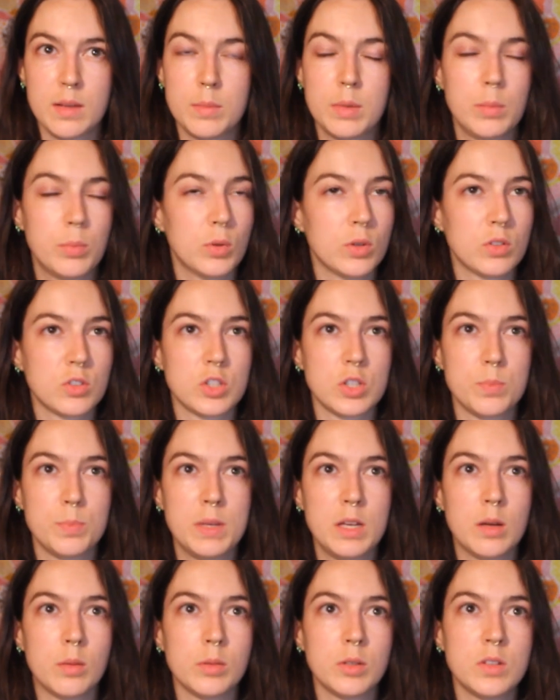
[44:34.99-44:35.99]
People should
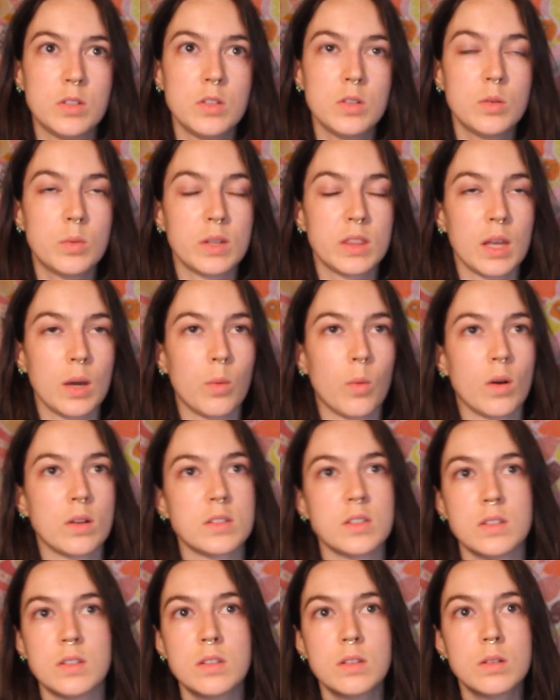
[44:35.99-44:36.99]
be able to do what they
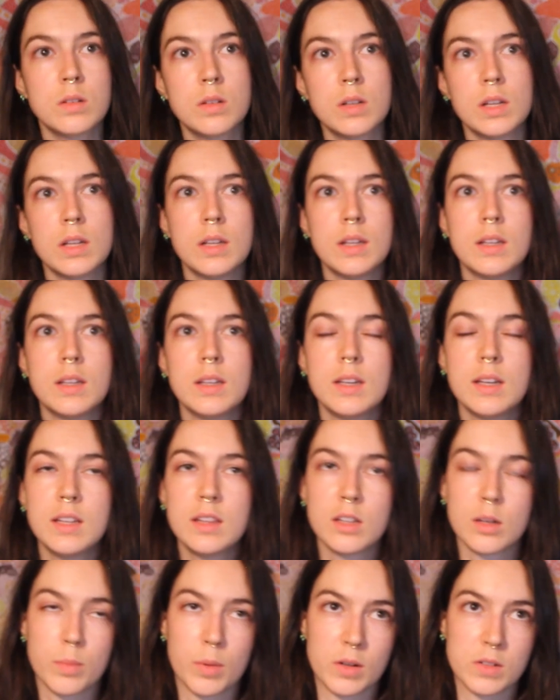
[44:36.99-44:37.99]
want to do
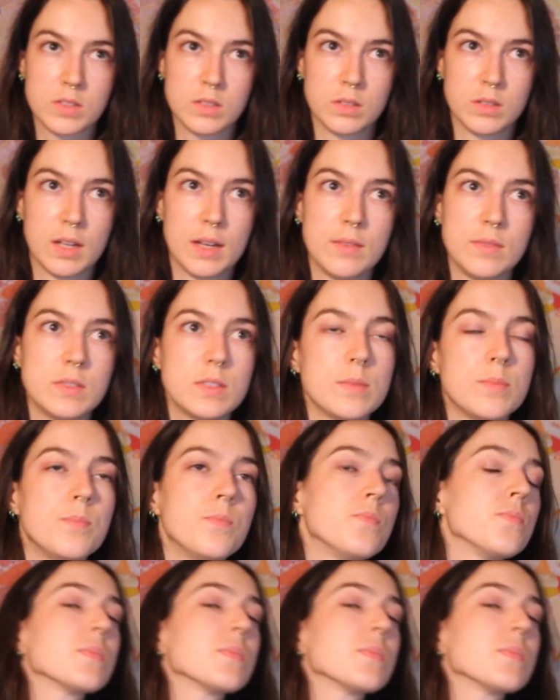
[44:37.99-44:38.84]
in their personal lives.